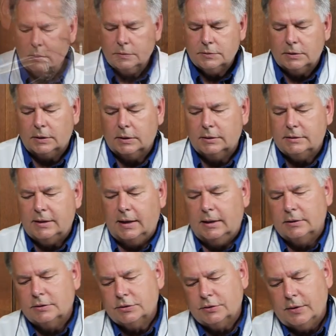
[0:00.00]
So I'm going to
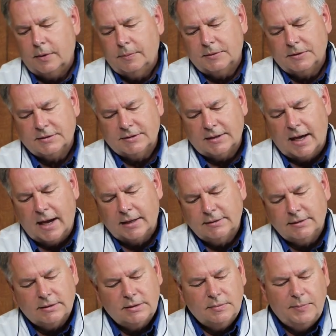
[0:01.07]
take and scrape the
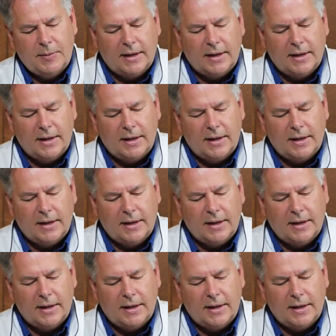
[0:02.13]
sides. This is